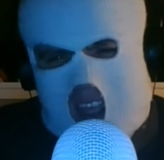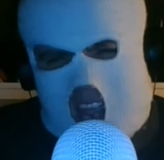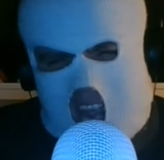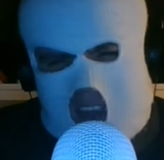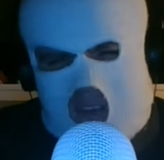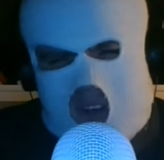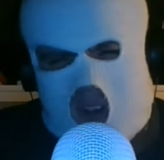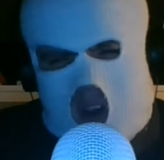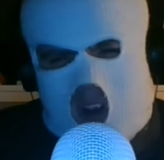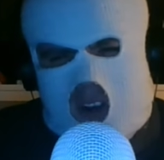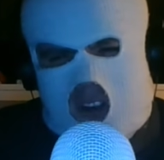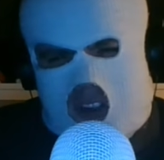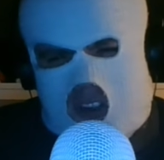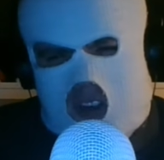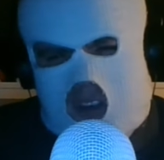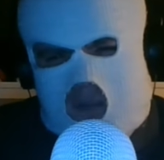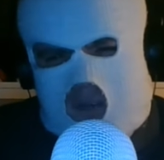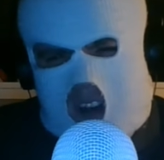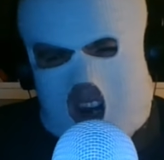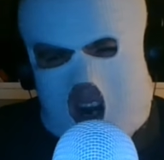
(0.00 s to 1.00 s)
If you go
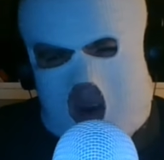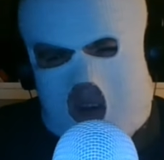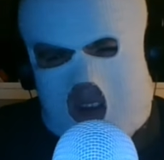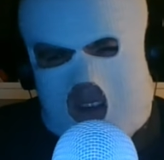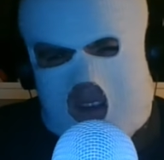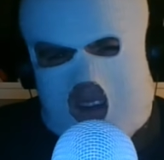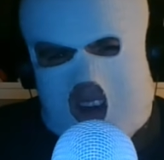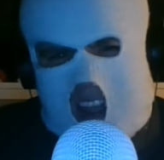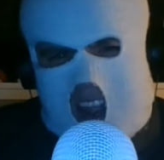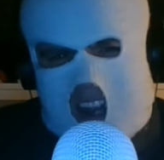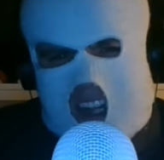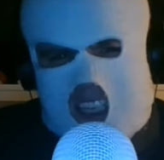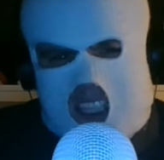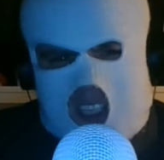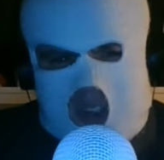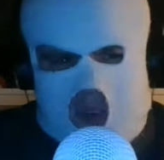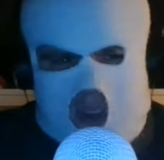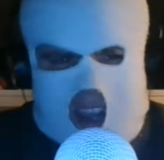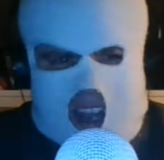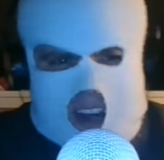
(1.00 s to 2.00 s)
too far with facts,
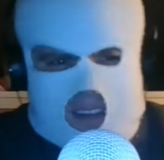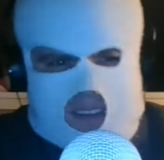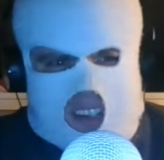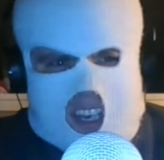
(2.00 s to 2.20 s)
you kind of